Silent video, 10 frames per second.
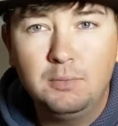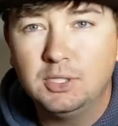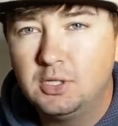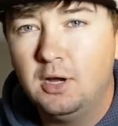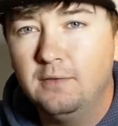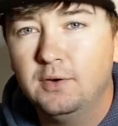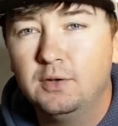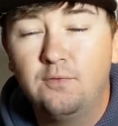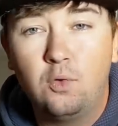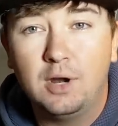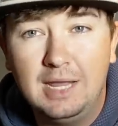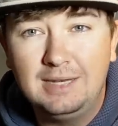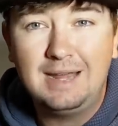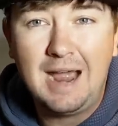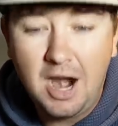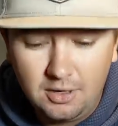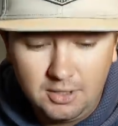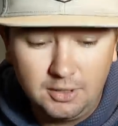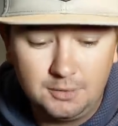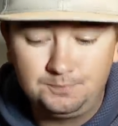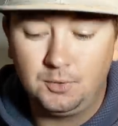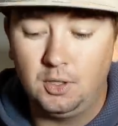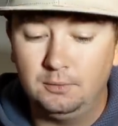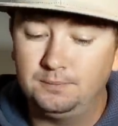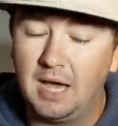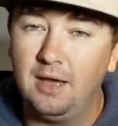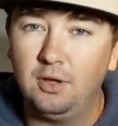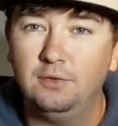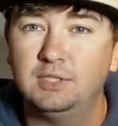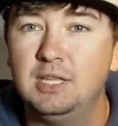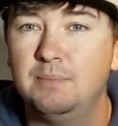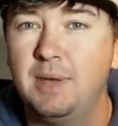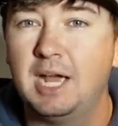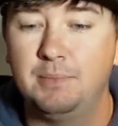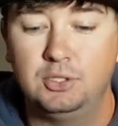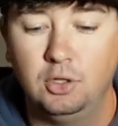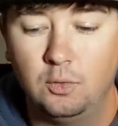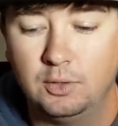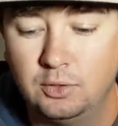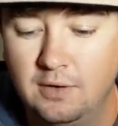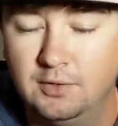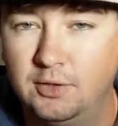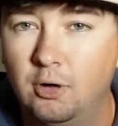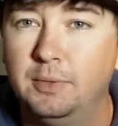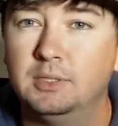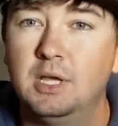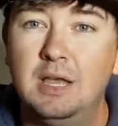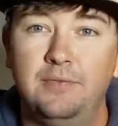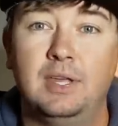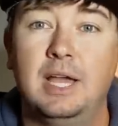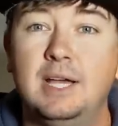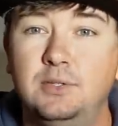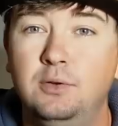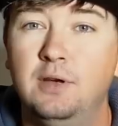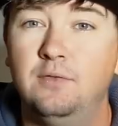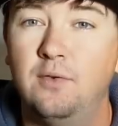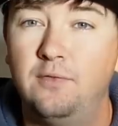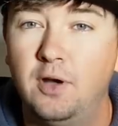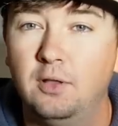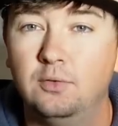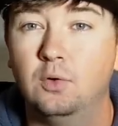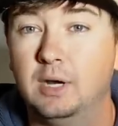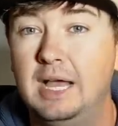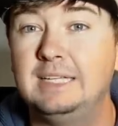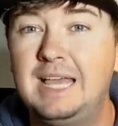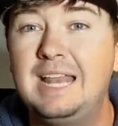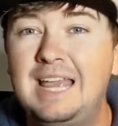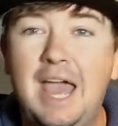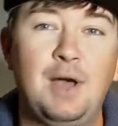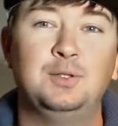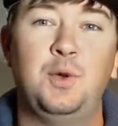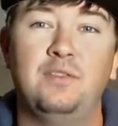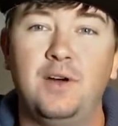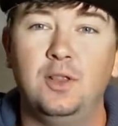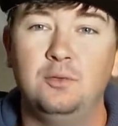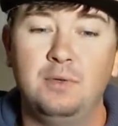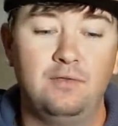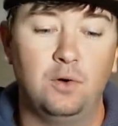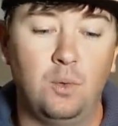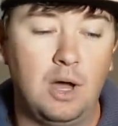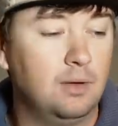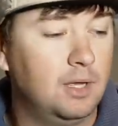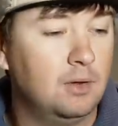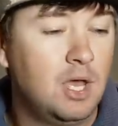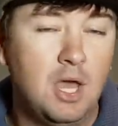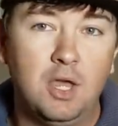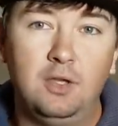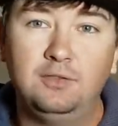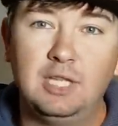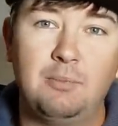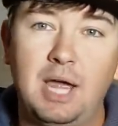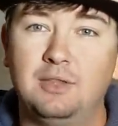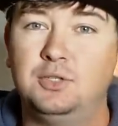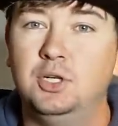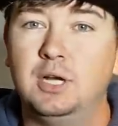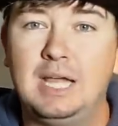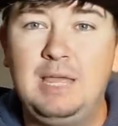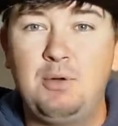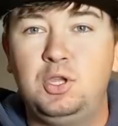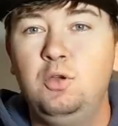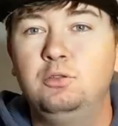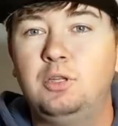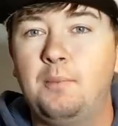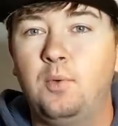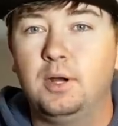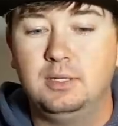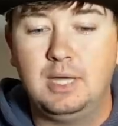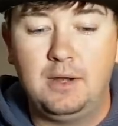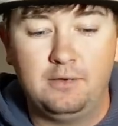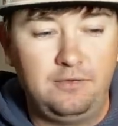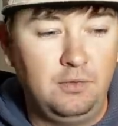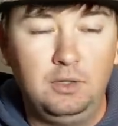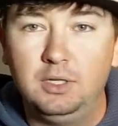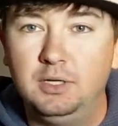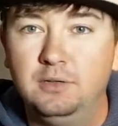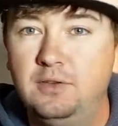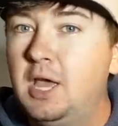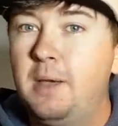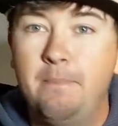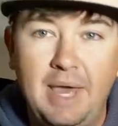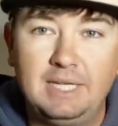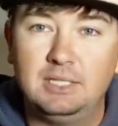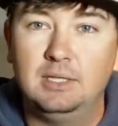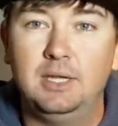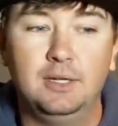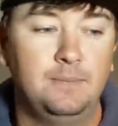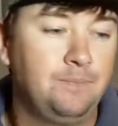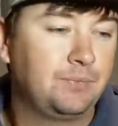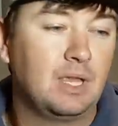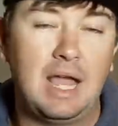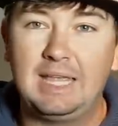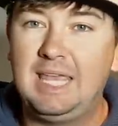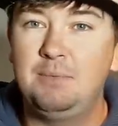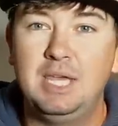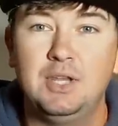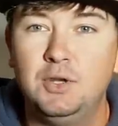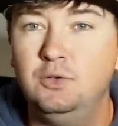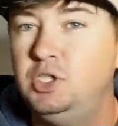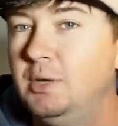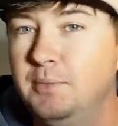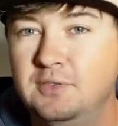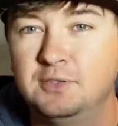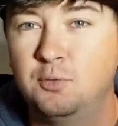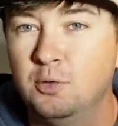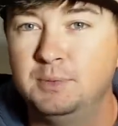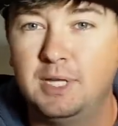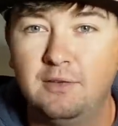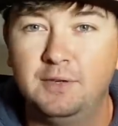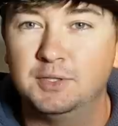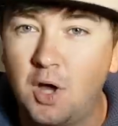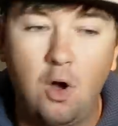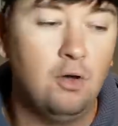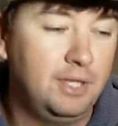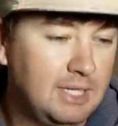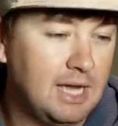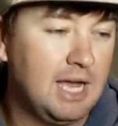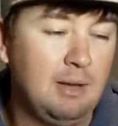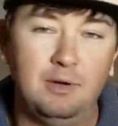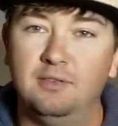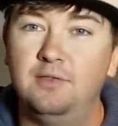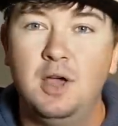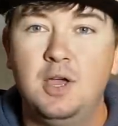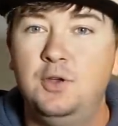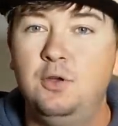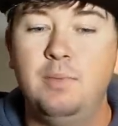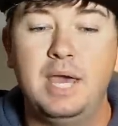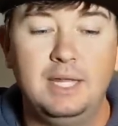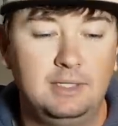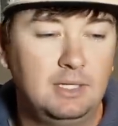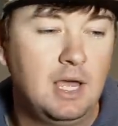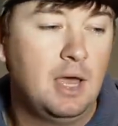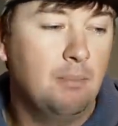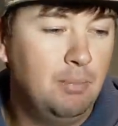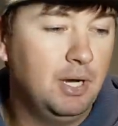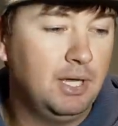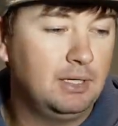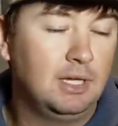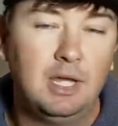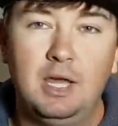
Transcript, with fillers: much covered for an entire year. You know, y'all seen the back of my truck when I travel to tournaments. The guys who have followed, or guys and gals who have followed me for a while now, you've seen the back of the truck. I keep a huge Tupperware container full of baits in there. I keep getting new shit, Metro Sportsman's Outfitters, all the time of new baits. But,